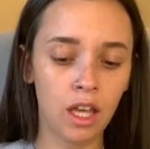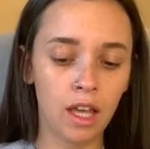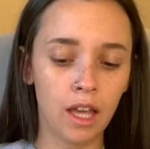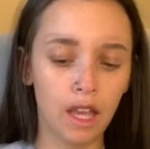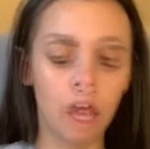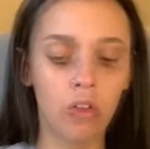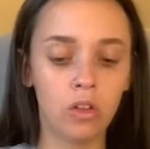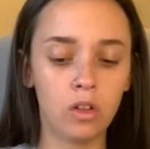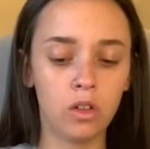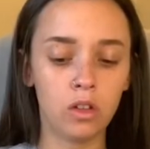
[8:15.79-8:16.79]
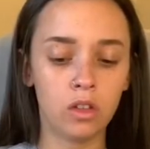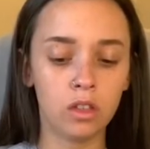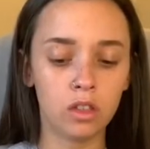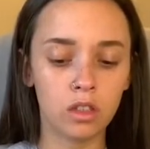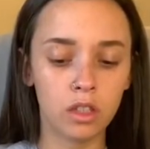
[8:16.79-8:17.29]
My uncle
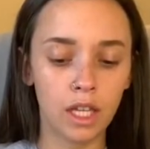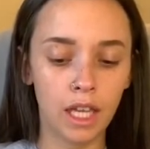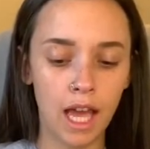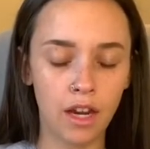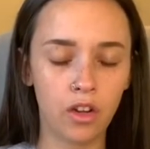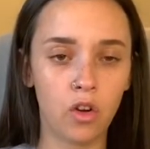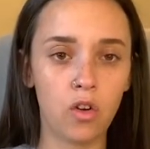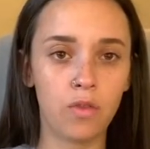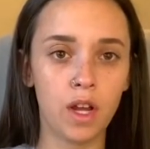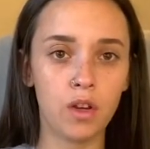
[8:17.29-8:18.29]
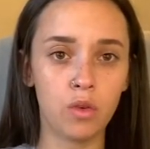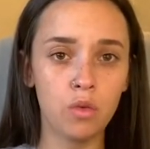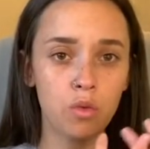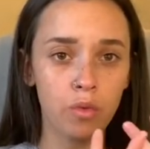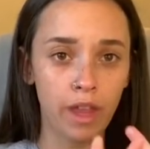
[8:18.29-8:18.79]
had a girlfriend
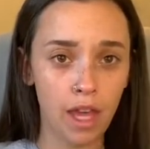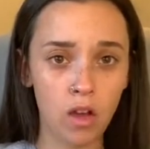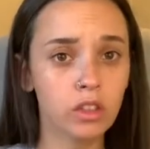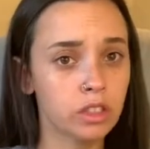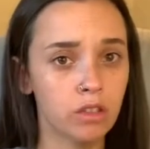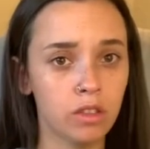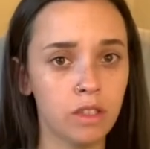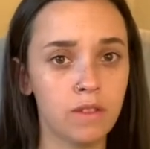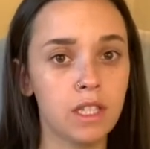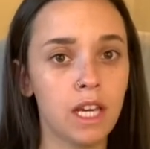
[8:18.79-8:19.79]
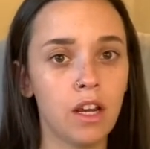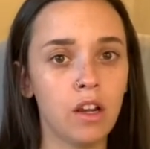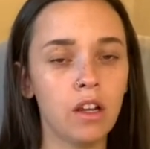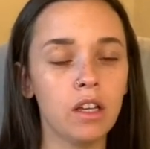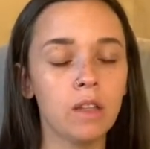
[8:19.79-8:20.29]
who they also lived
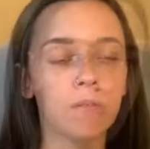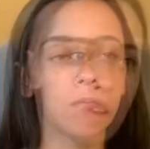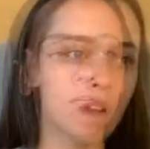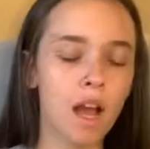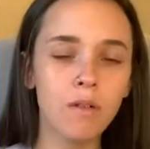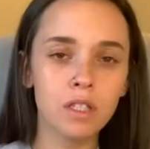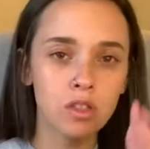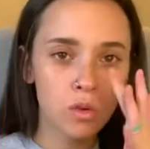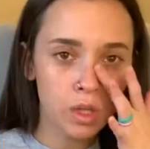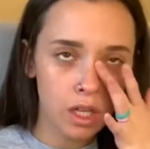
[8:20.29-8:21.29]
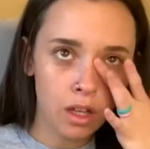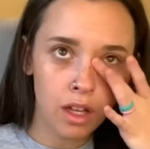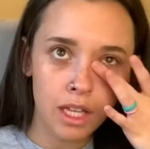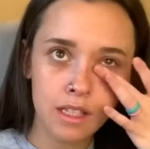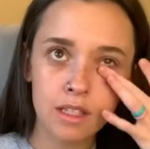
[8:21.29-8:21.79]
there. I remember I was so young.
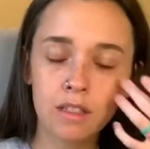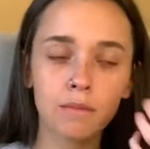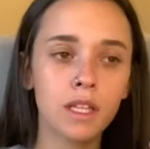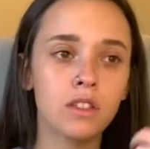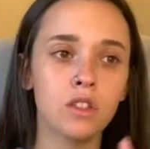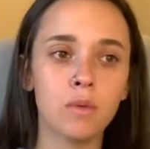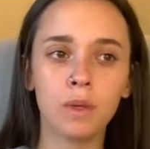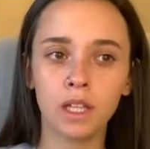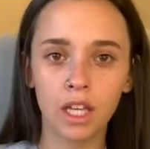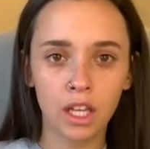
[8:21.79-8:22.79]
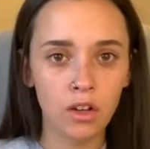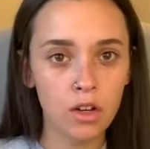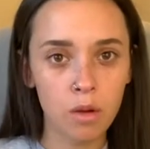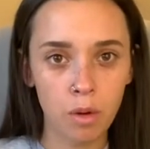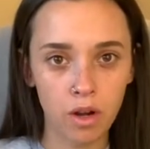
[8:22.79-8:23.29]
I said something stupid like, you're
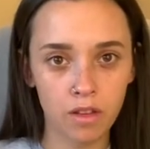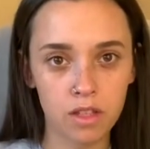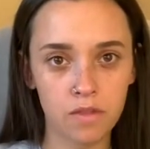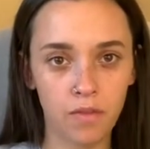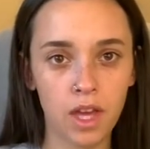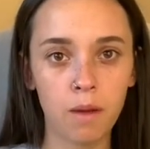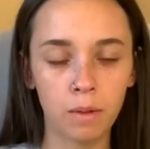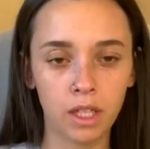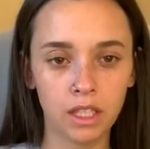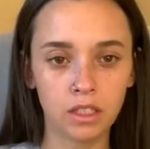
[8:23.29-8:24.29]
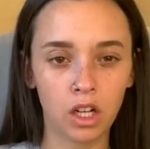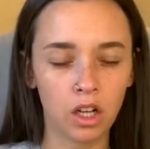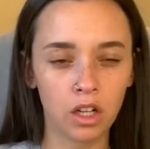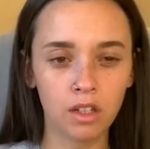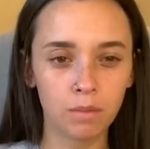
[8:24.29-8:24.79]
not part of this family, to
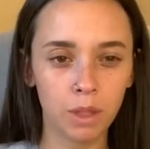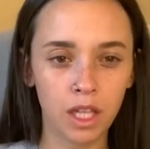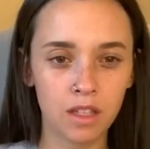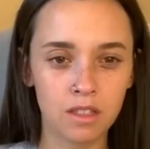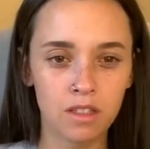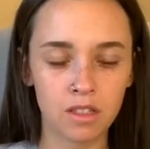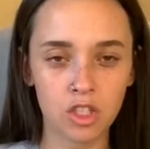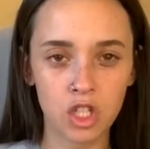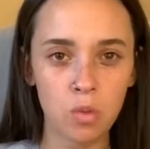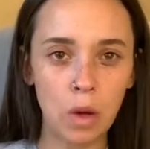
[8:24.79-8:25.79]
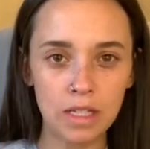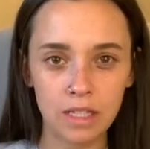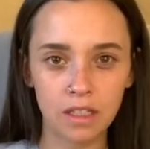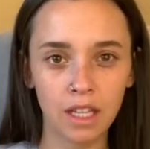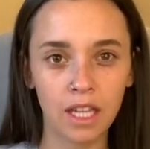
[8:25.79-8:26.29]
her, because she
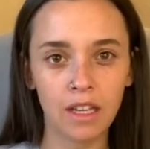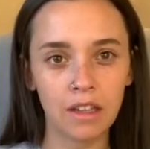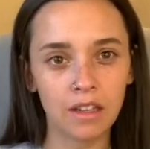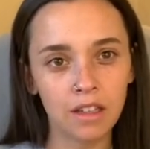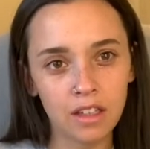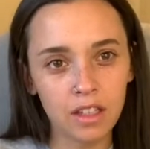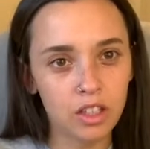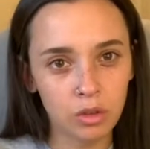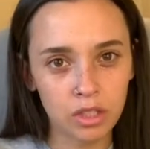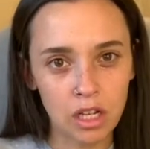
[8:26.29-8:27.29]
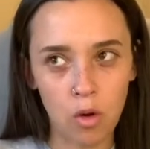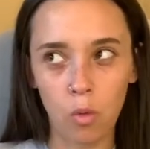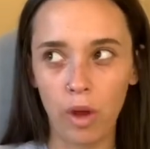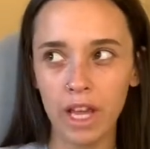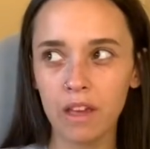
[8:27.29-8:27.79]
wasn't a
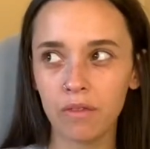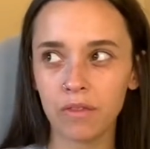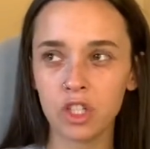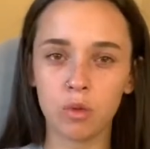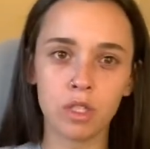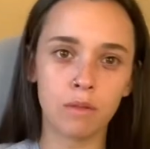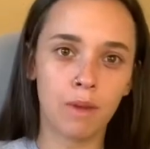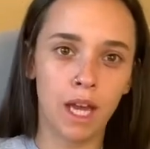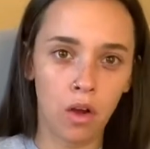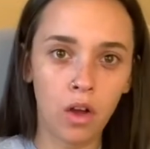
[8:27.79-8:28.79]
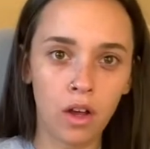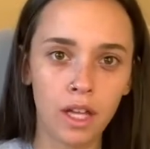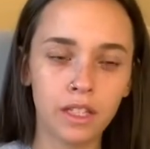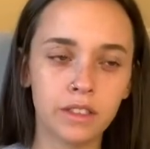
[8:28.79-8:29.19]
wife, and she wasn't my aunt.